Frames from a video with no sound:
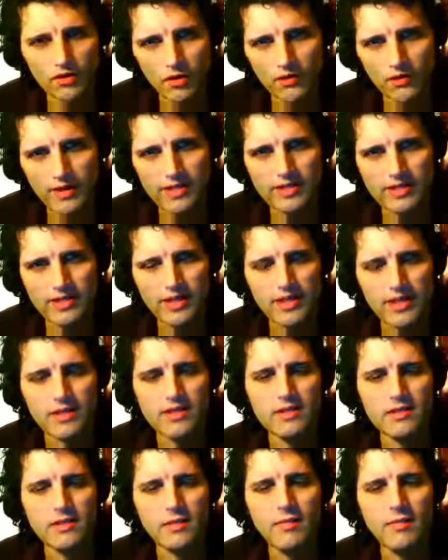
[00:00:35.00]
The story
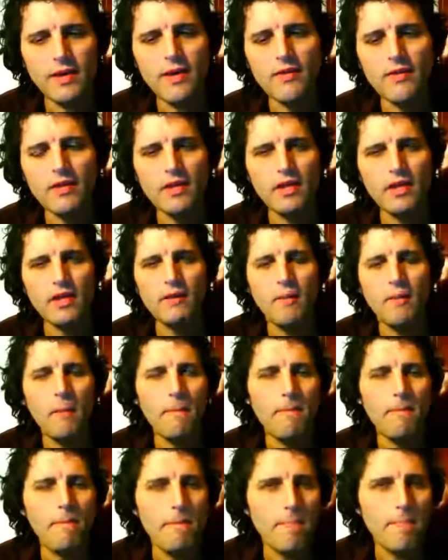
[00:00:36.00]
is this.
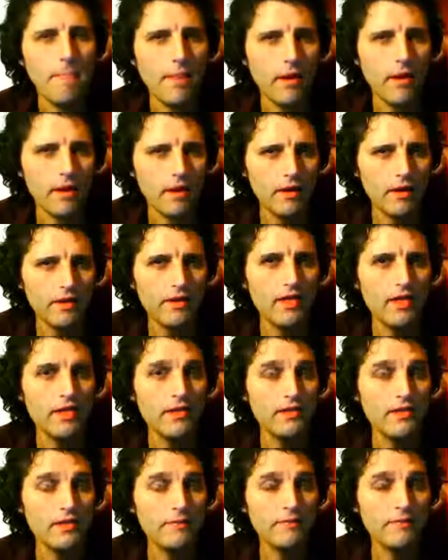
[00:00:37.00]
Apparently,
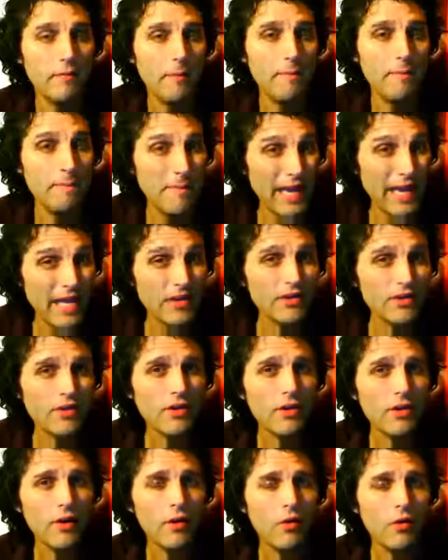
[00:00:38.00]
these
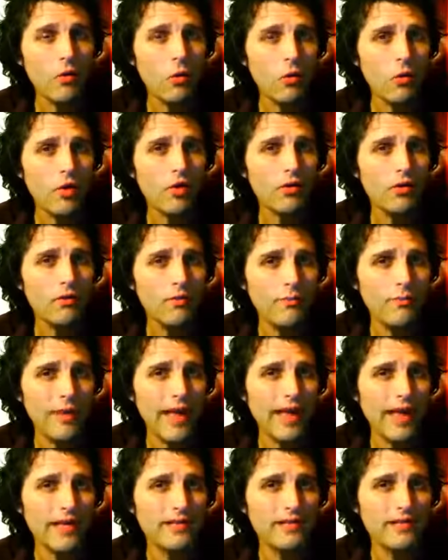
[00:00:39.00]
major
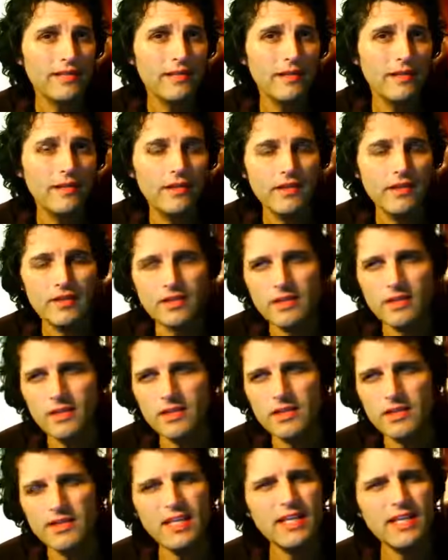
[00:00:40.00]
world banks,
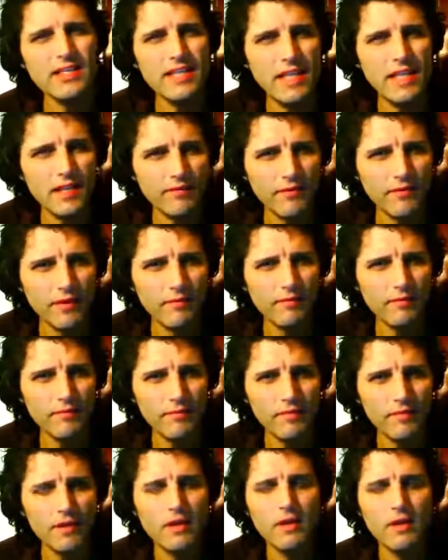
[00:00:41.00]
there's 16 of
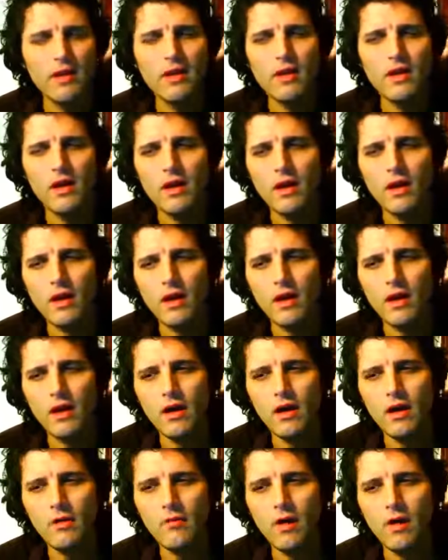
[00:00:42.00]
them,
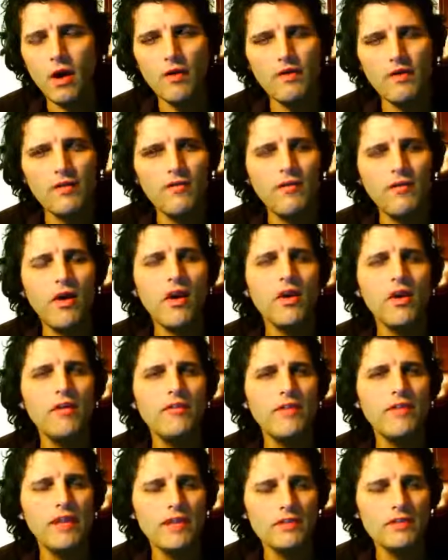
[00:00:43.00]
are
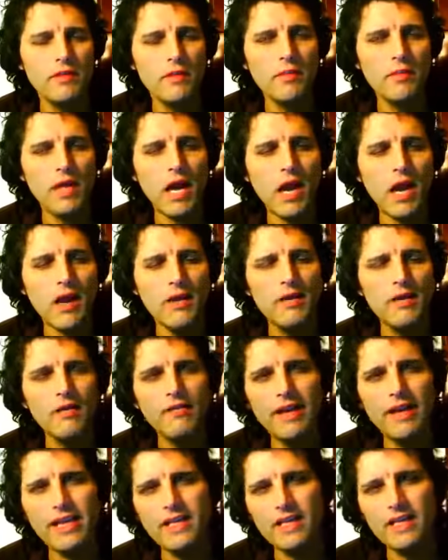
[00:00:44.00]
involved in some
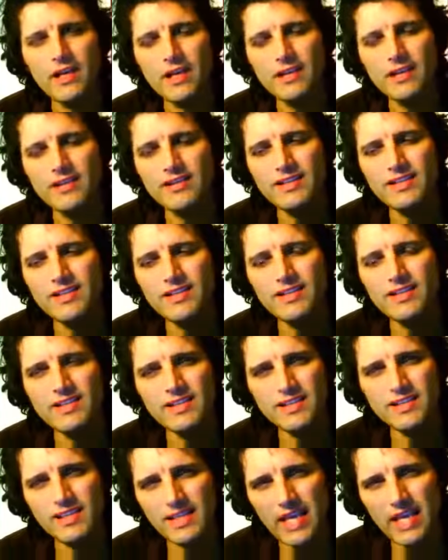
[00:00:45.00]
kind of a
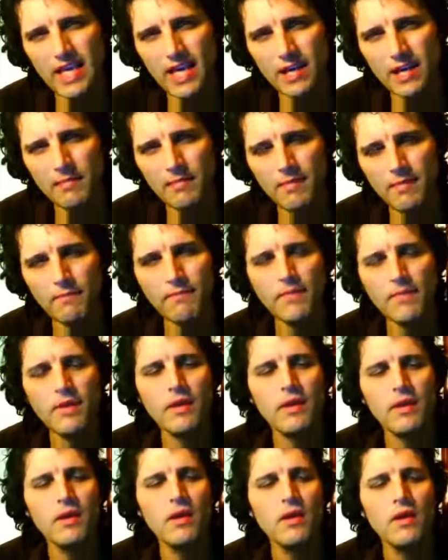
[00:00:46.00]

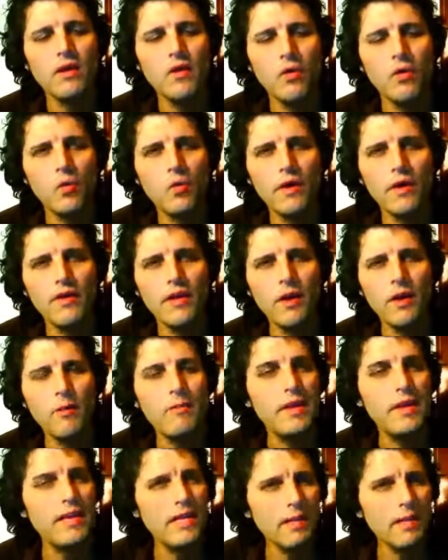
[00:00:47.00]
scheme
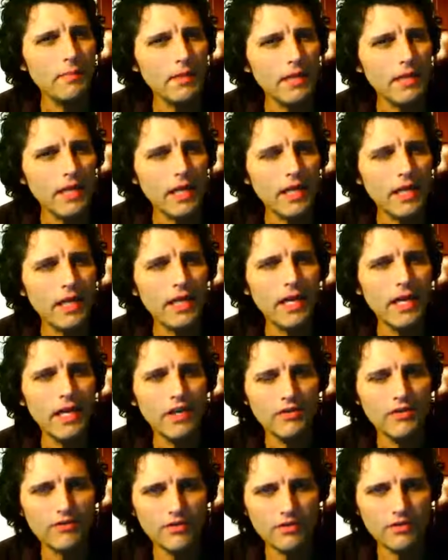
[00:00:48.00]
where they are
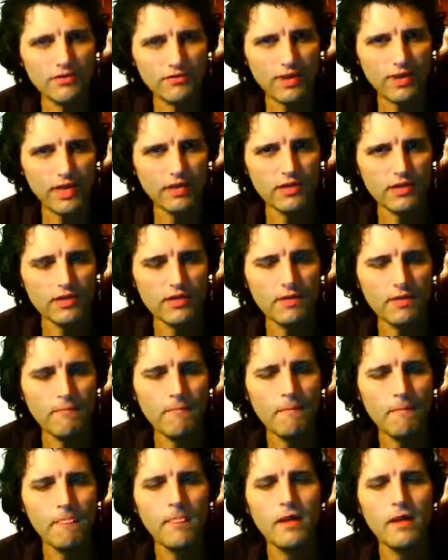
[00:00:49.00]
manipulating interest rates